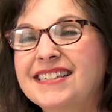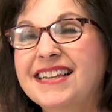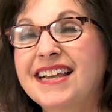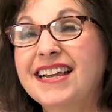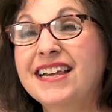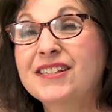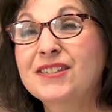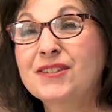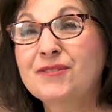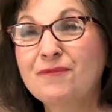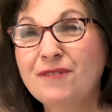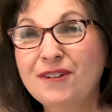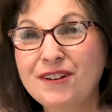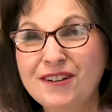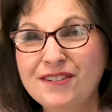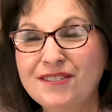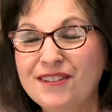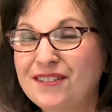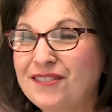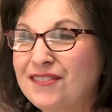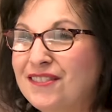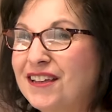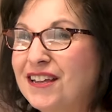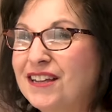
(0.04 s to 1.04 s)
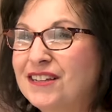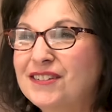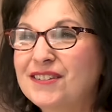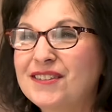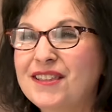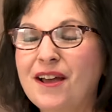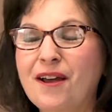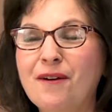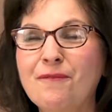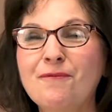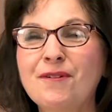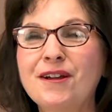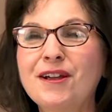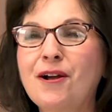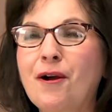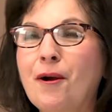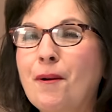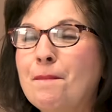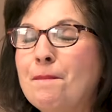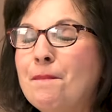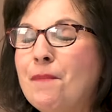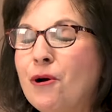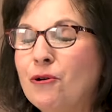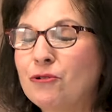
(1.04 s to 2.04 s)
It's one of the things that we
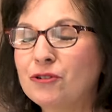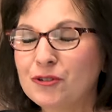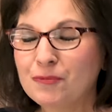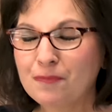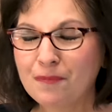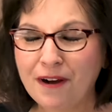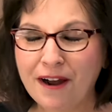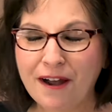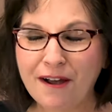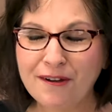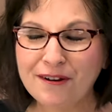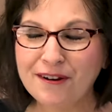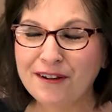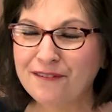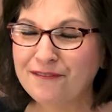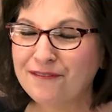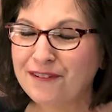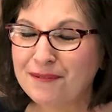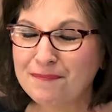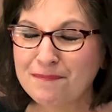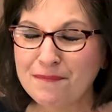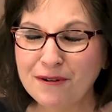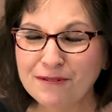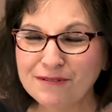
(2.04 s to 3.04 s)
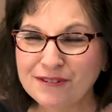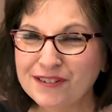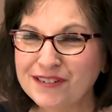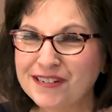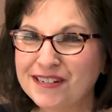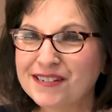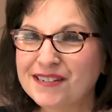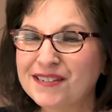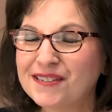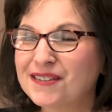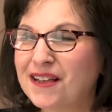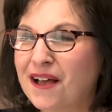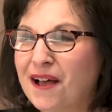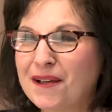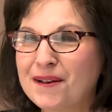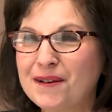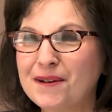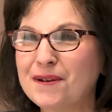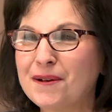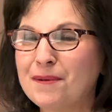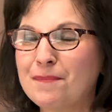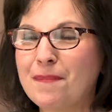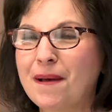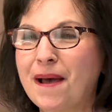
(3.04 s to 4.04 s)
are most proud of and most
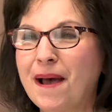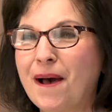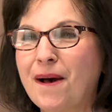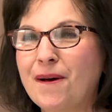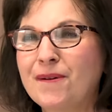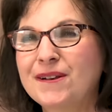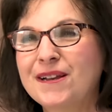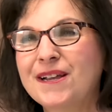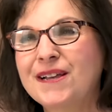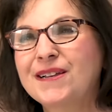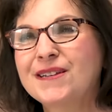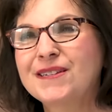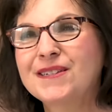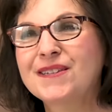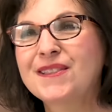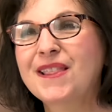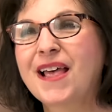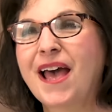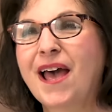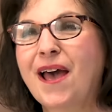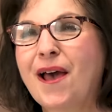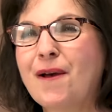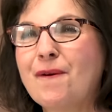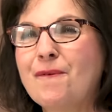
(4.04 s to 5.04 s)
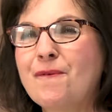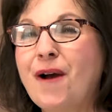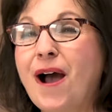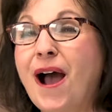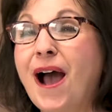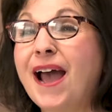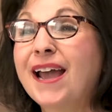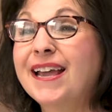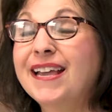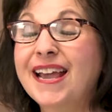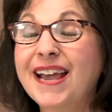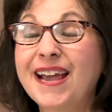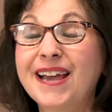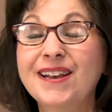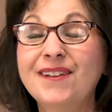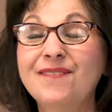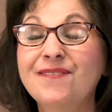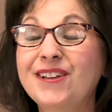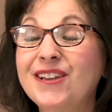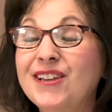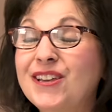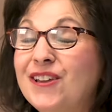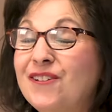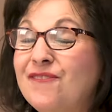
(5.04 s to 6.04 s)
excited about is that I
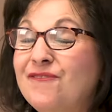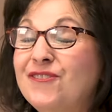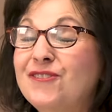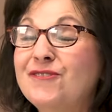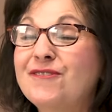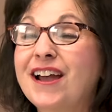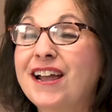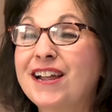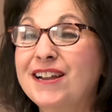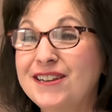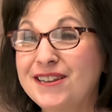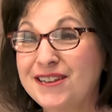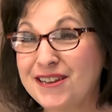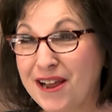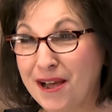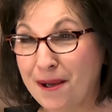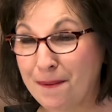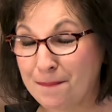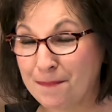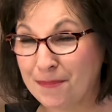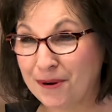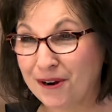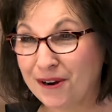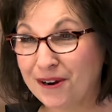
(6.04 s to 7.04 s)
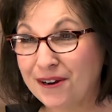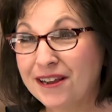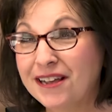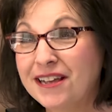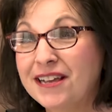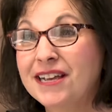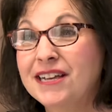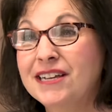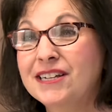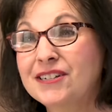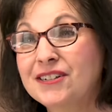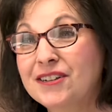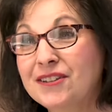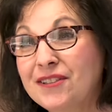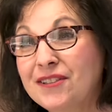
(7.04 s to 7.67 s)
can't even give you a number to